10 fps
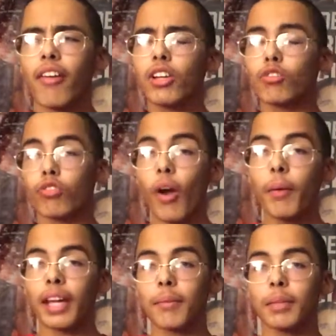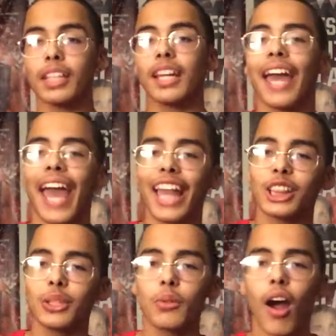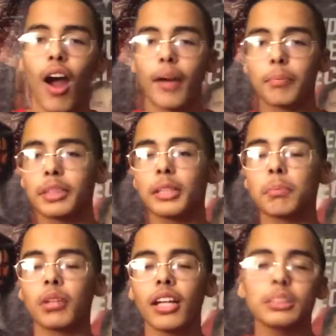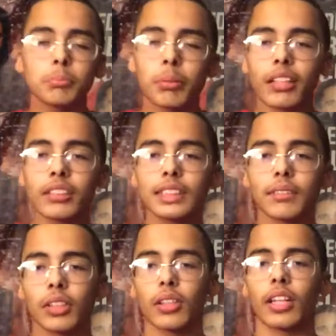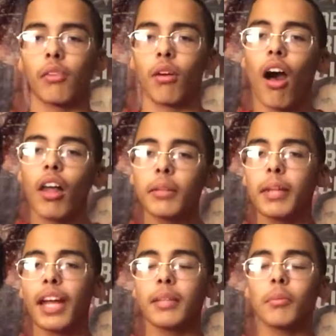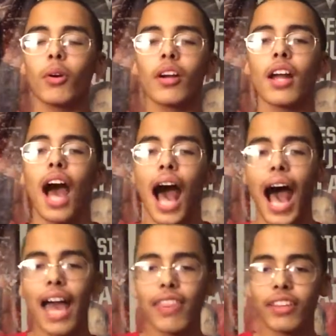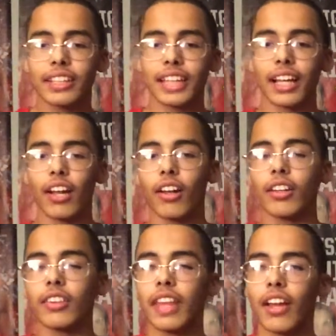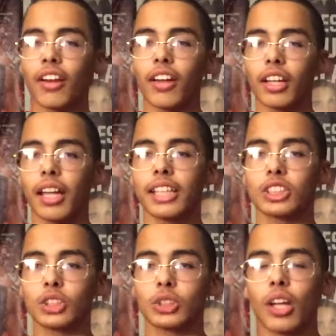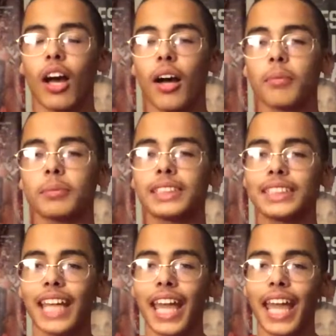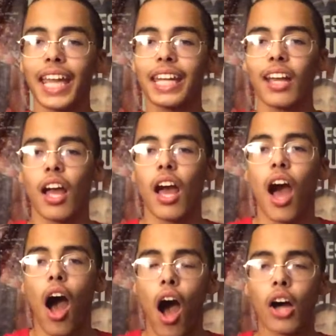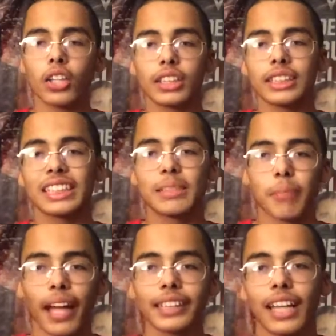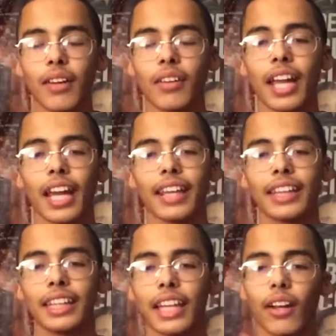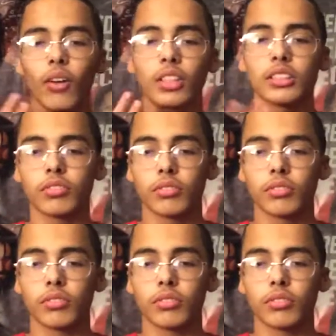Rowan, and Luke Harper, the Bludgeon Brothers, even though they don't call them that anymore. I think that they're going to get stayed on SmackDown, and I think they're going to